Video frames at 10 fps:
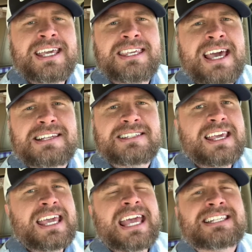Yes,
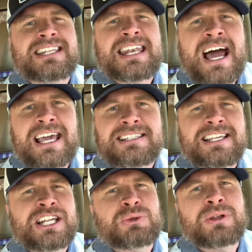it's nice.
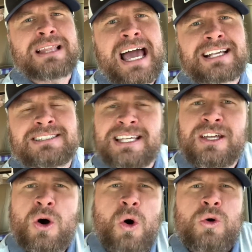It's relaxing. It
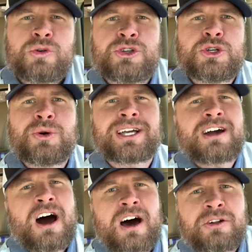holds you. It
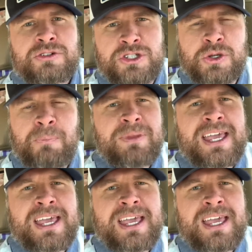coddles you.